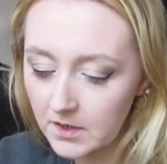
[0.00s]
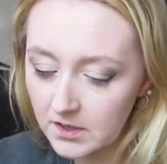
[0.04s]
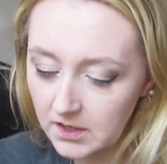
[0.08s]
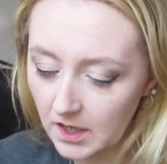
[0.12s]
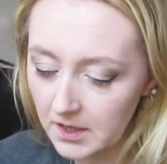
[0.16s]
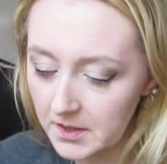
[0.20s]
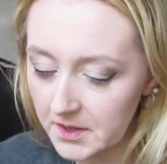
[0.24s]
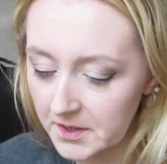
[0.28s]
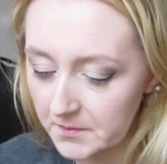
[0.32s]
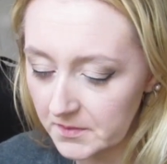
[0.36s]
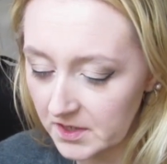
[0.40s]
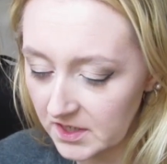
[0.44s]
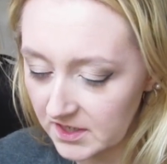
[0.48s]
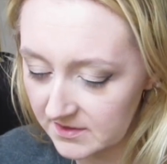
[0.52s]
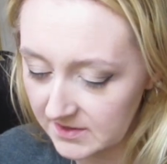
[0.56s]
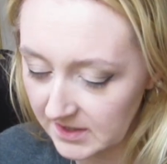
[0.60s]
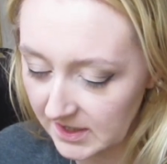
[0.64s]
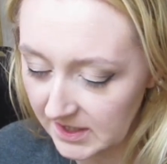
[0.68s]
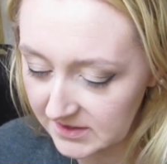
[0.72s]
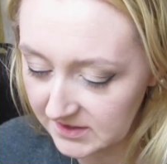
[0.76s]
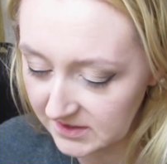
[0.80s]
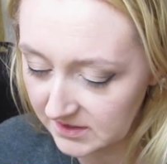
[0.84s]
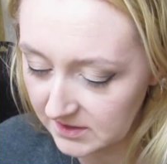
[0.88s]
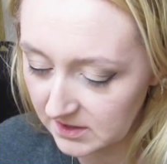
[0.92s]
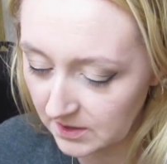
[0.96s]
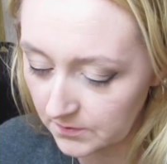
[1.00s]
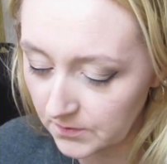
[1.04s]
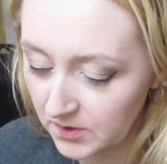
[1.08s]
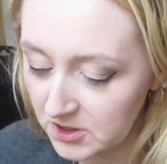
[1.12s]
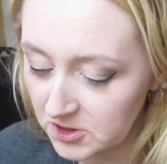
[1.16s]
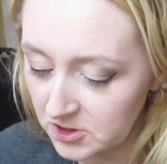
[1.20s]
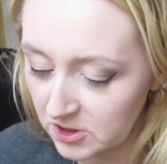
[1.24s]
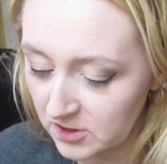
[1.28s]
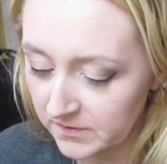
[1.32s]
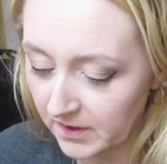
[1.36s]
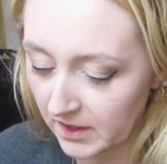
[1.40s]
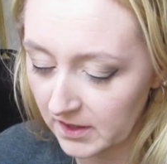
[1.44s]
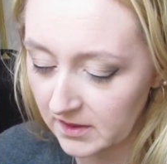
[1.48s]
got the mini size because I wasn't
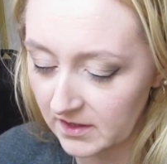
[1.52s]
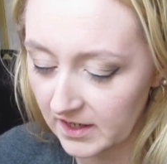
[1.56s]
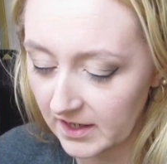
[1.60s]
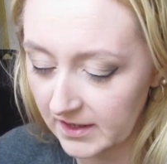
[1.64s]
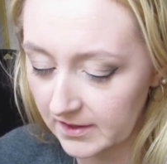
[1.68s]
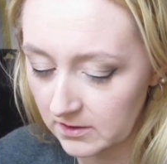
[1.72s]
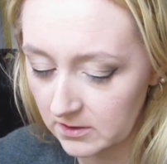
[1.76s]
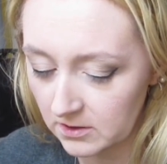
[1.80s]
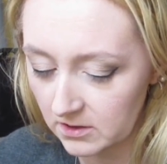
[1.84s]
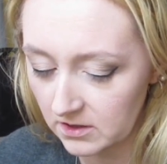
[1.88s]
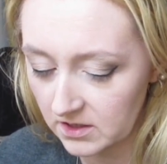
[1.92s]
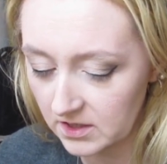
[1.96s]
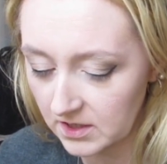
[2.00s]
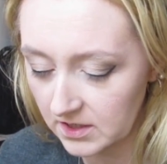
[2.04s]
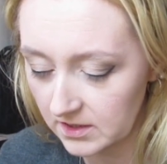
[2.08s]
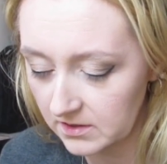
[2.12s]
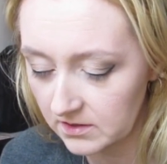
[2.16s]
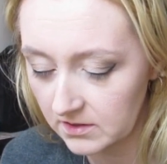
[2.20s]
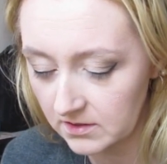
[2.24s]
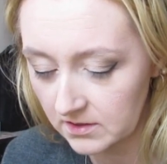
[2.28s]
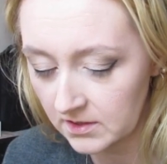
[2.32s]
sure if I'd like it or not.